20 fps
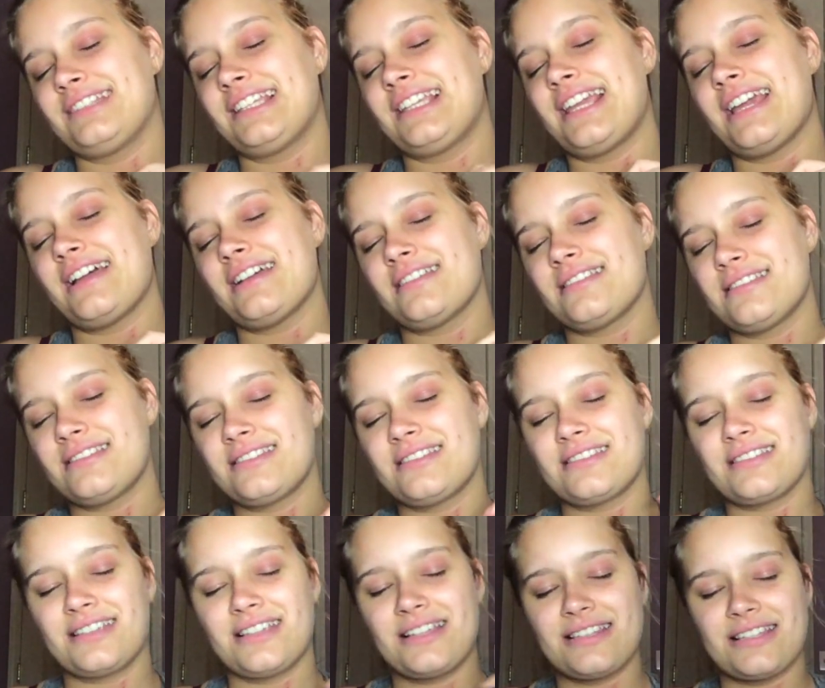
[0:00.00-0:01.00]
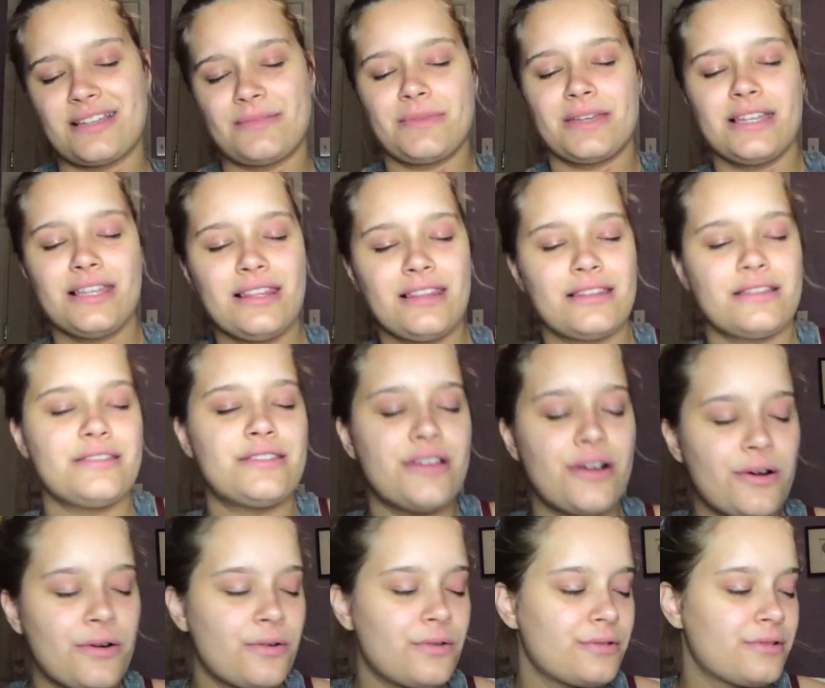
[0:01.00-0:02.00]
Yes, because I'm in the
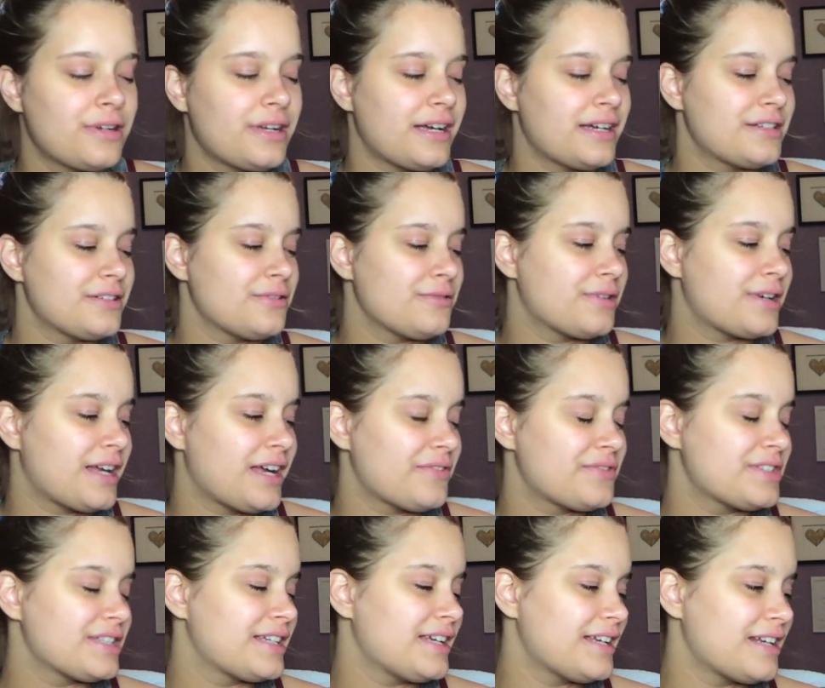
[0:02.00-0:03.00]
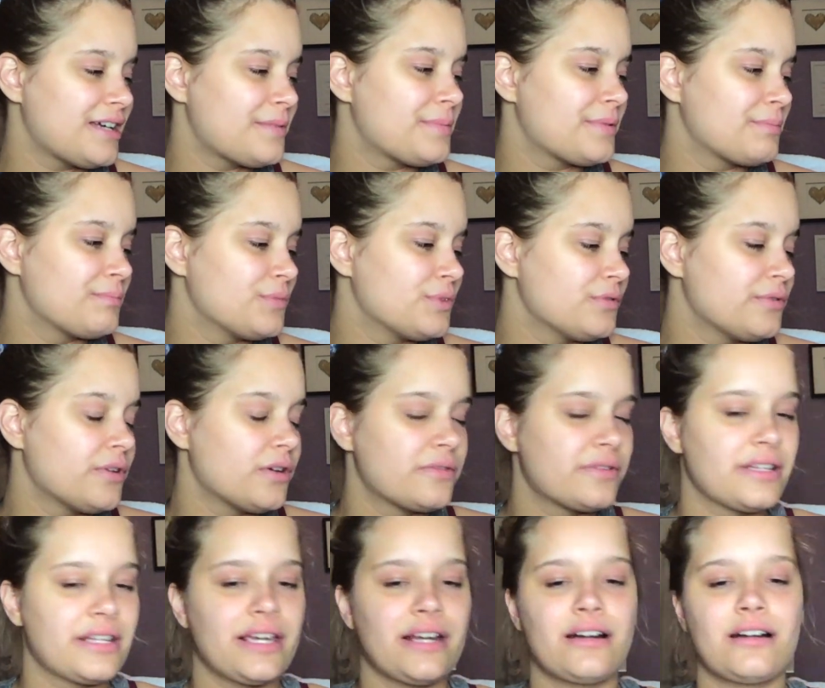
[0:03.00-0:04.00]
zone. I don't want to have to get up and move over
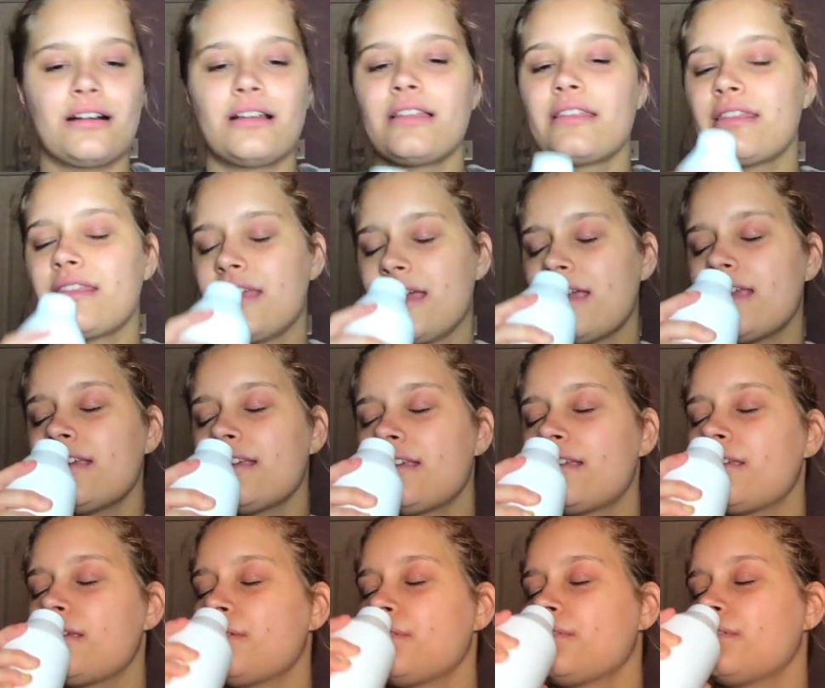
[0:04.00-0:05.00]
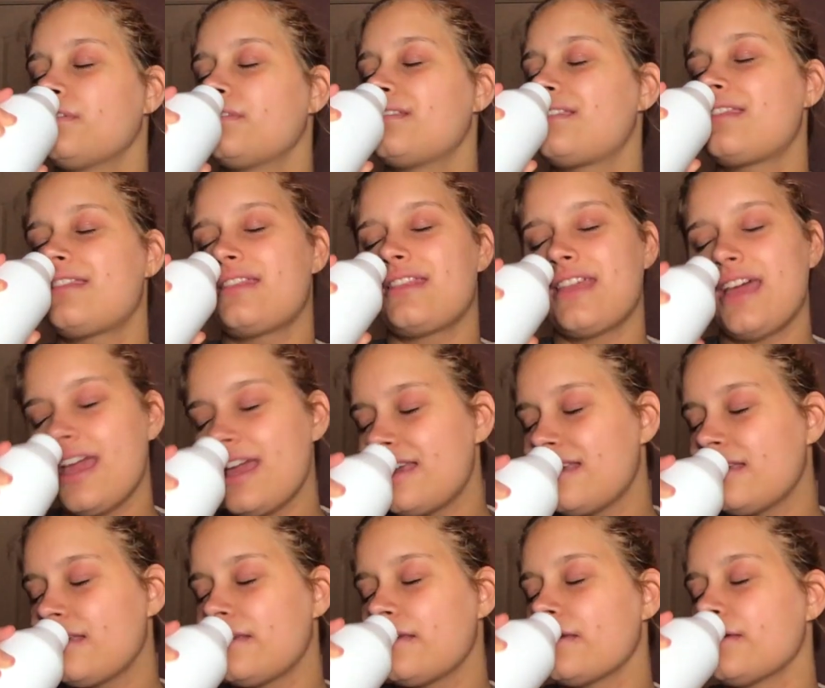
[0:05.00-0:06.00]
there. Thank you.
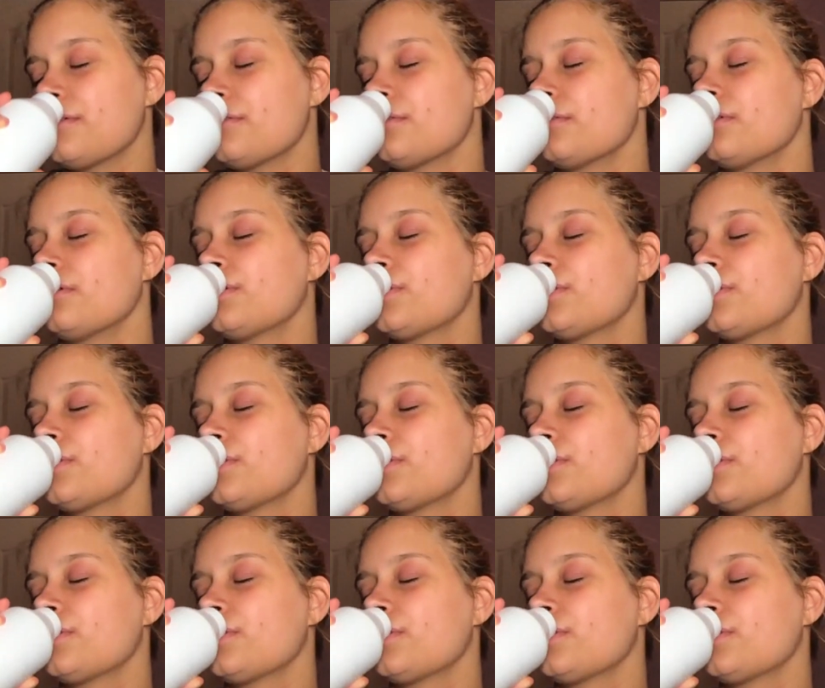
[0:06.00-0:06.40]
Thank you.